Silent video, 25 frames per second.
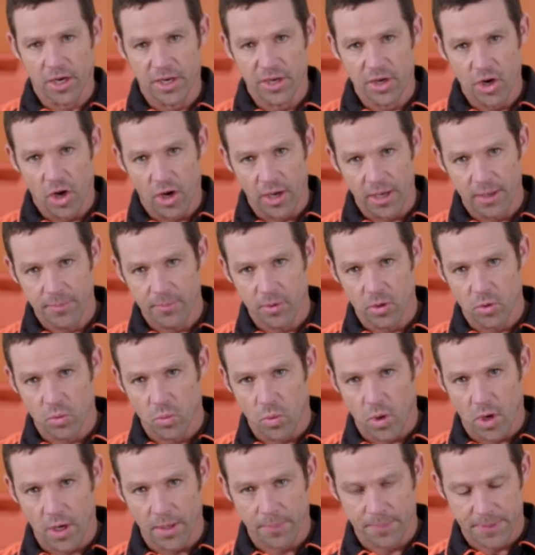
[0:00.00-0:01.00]
a 90mm
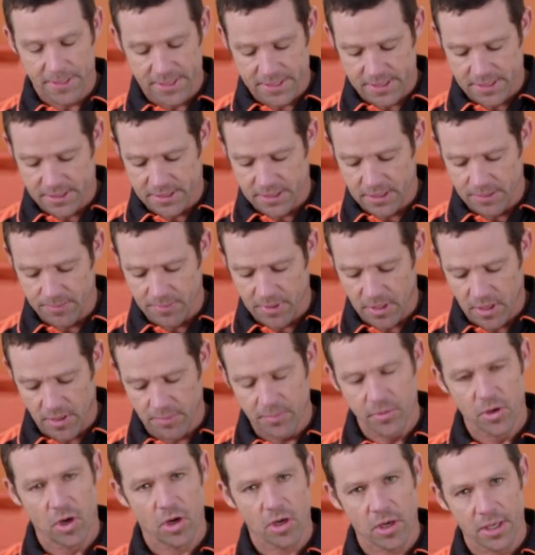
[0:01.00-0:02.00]
wide piece of timber.
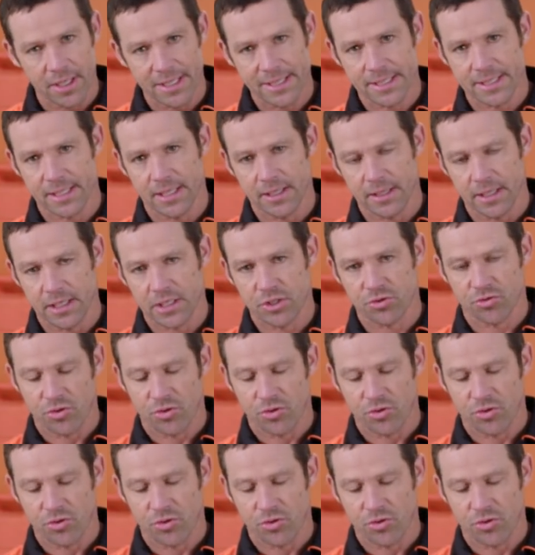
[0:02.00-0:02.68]
I'm not going to set these